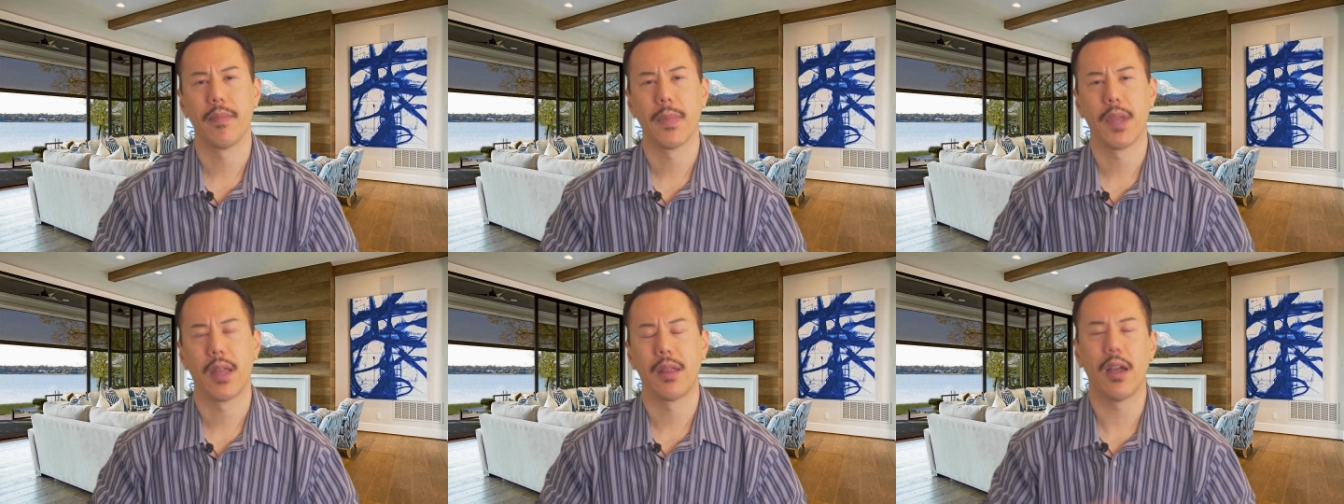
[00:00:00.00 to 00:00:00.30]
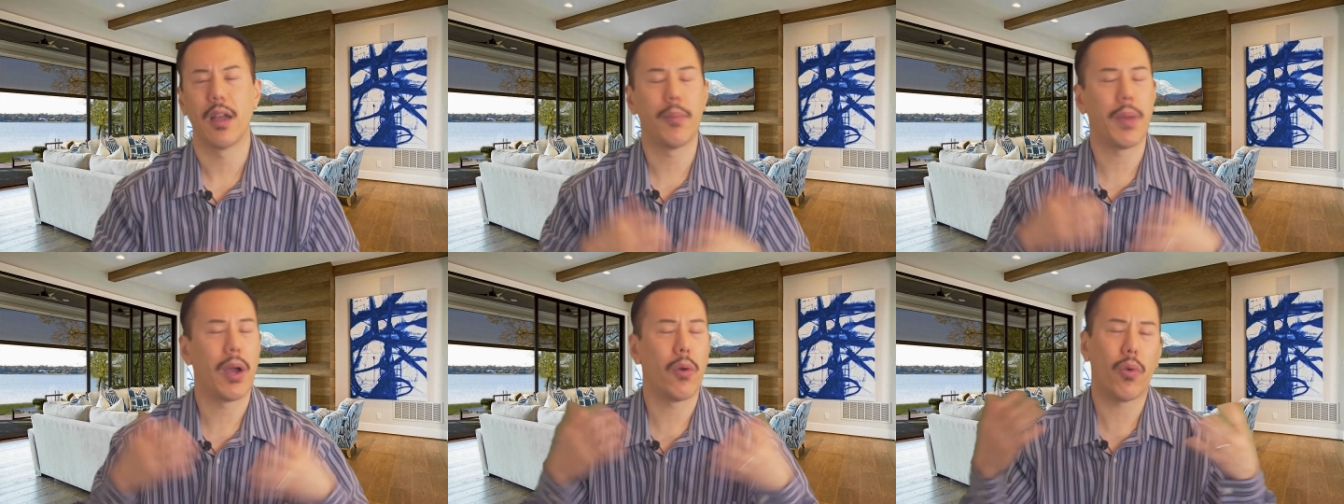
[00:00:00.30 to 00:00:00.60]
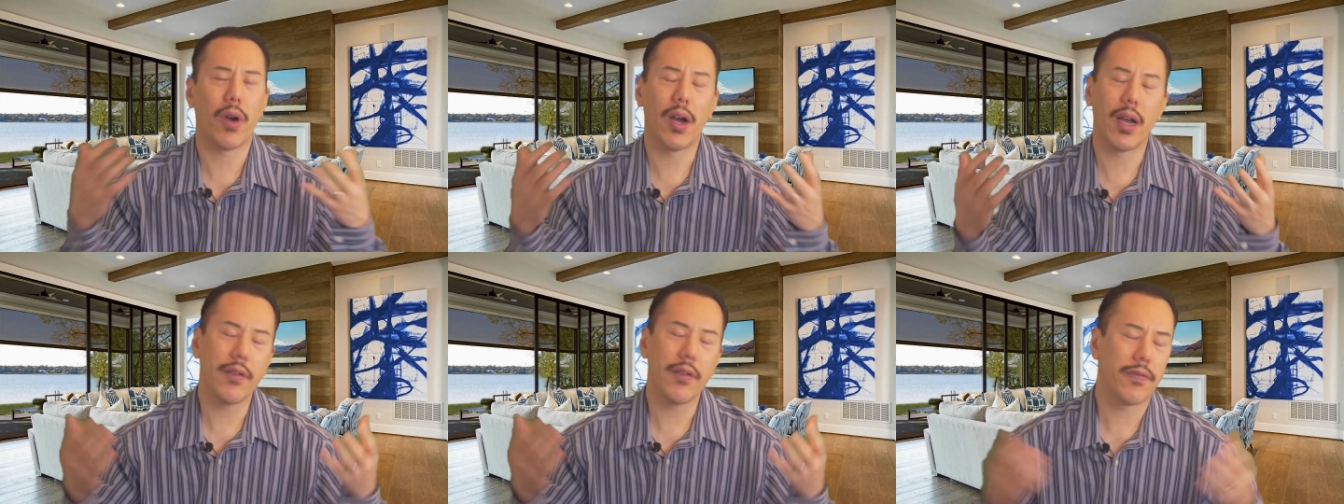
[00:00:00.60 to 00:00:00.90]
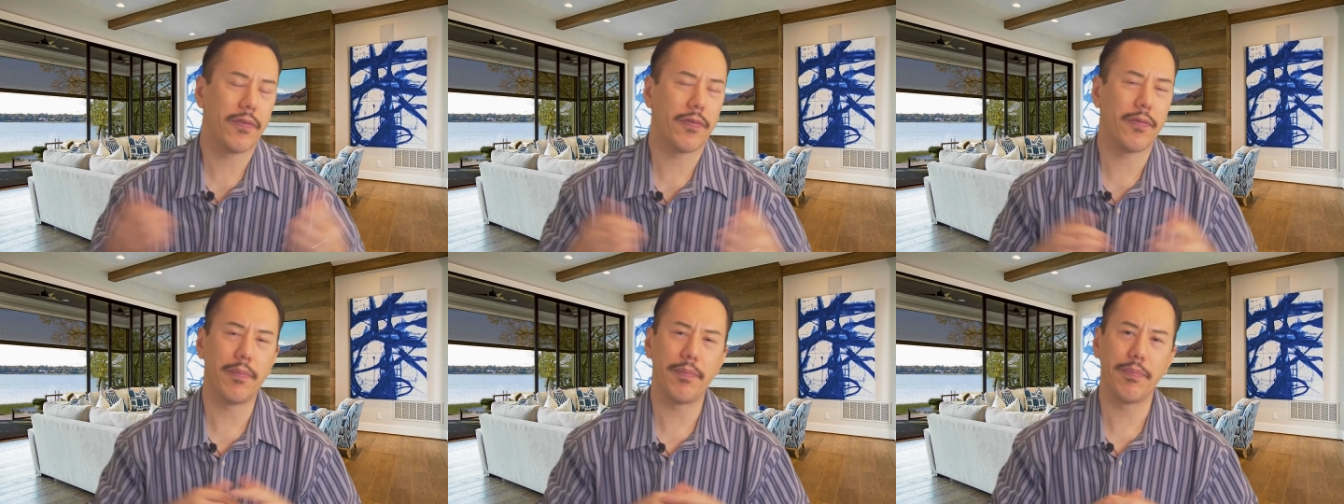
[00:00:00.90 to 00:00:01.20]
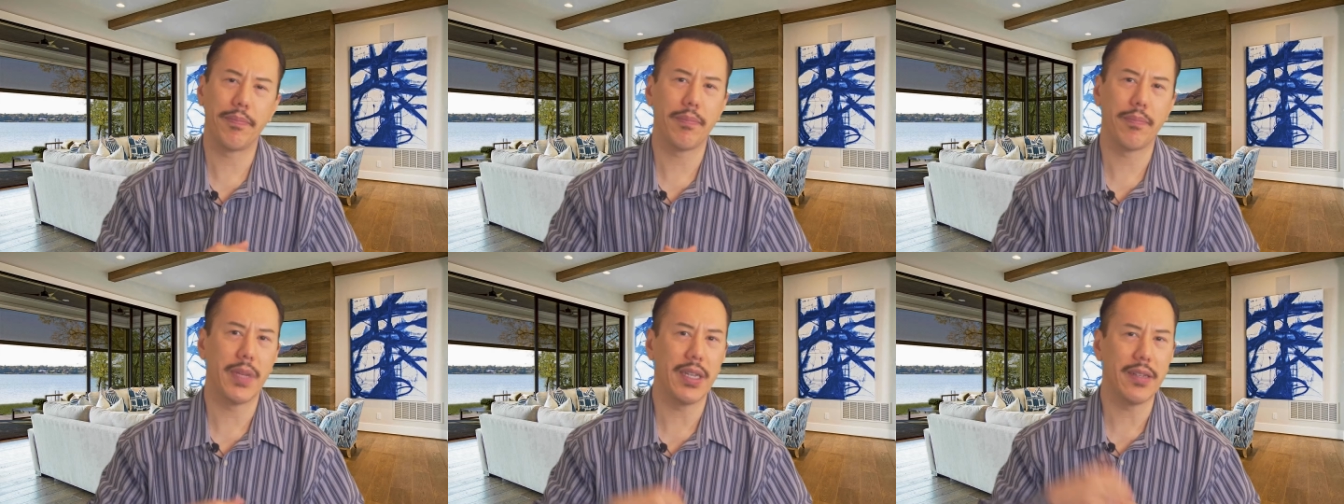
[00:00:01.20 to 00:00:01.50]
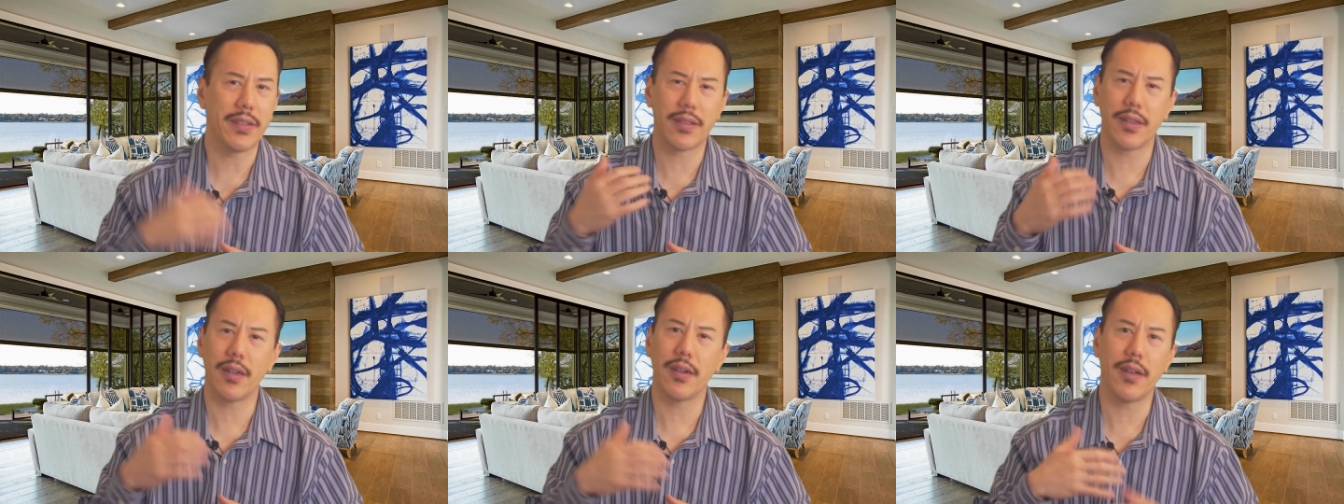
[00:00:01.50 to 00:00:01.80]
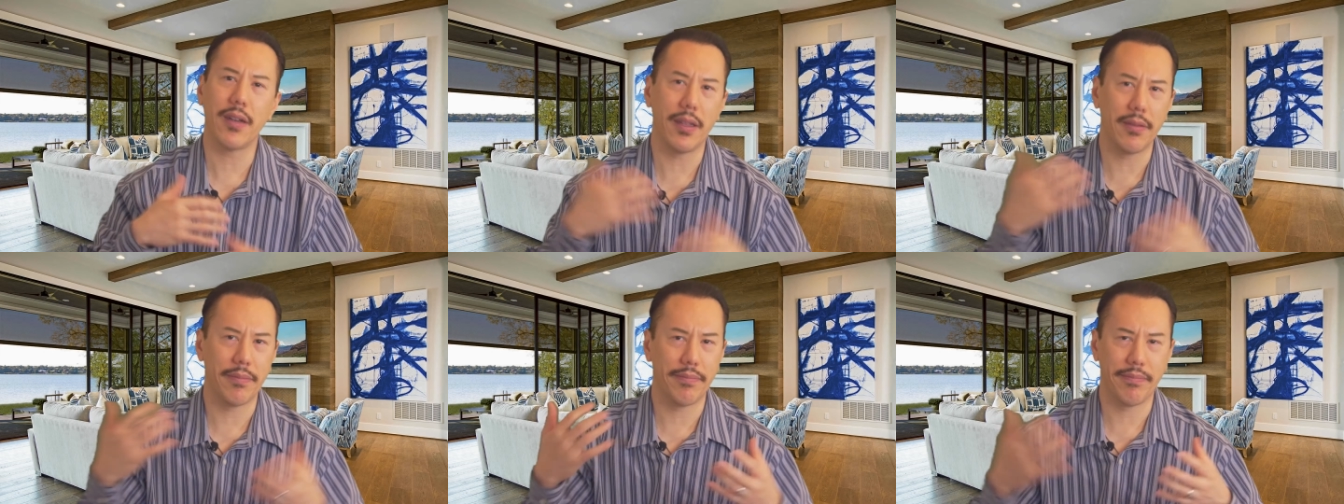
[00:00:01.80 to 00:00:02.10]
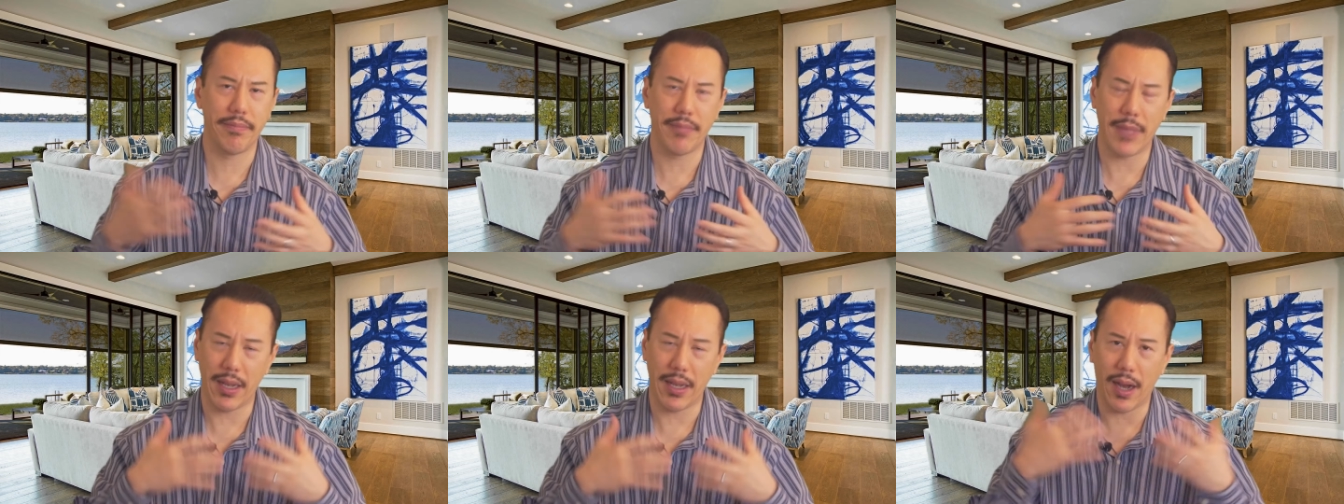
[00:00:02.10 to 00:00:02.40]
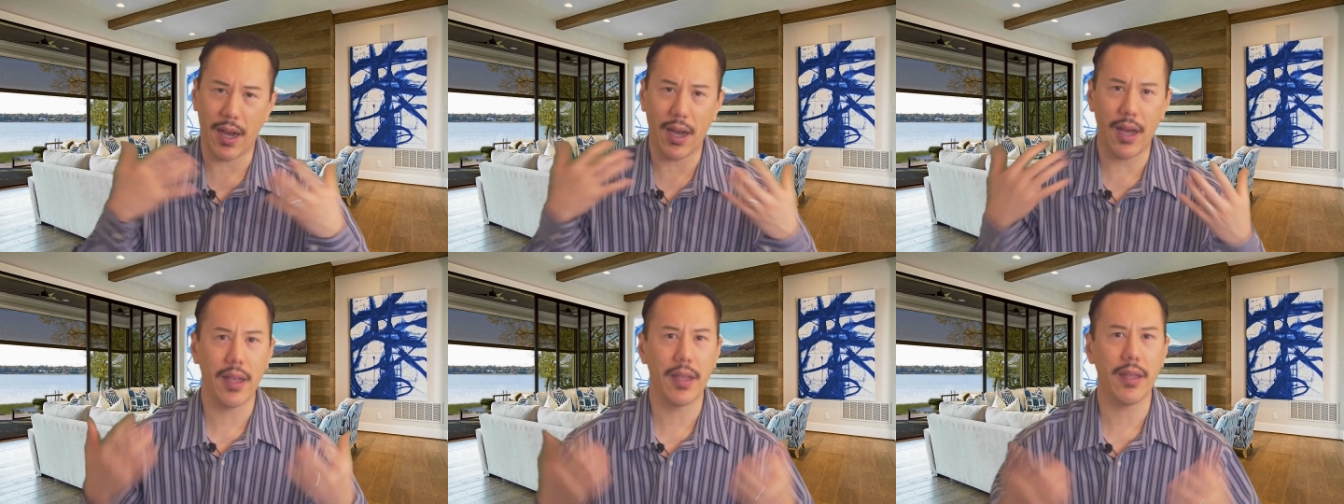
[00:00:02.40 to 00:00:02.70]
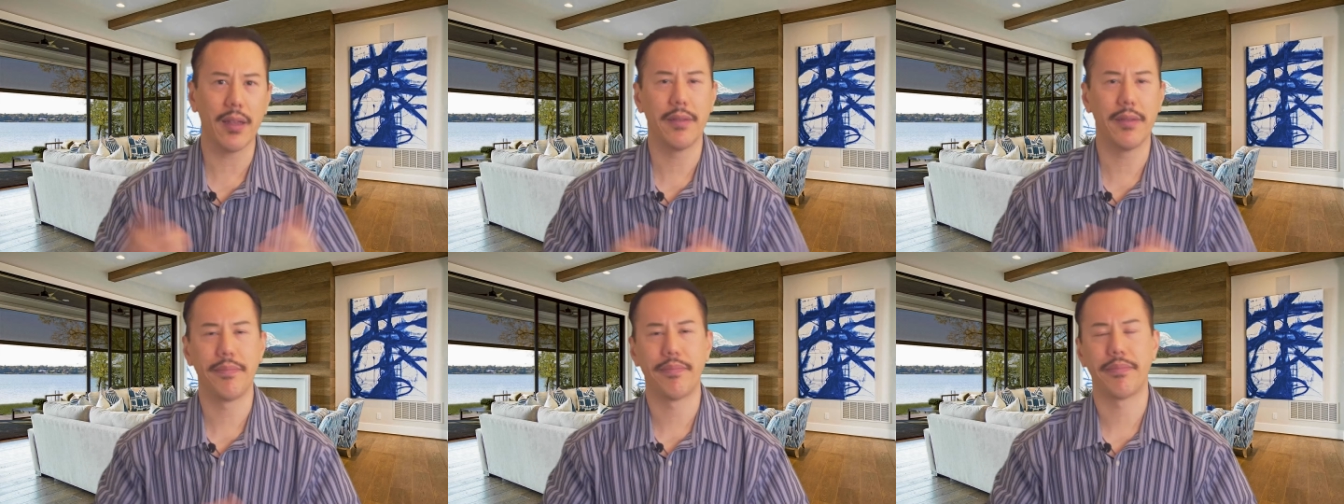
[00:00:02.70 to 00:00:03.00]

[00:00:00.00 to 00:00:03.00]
Now, my wife, Misa, and, and I,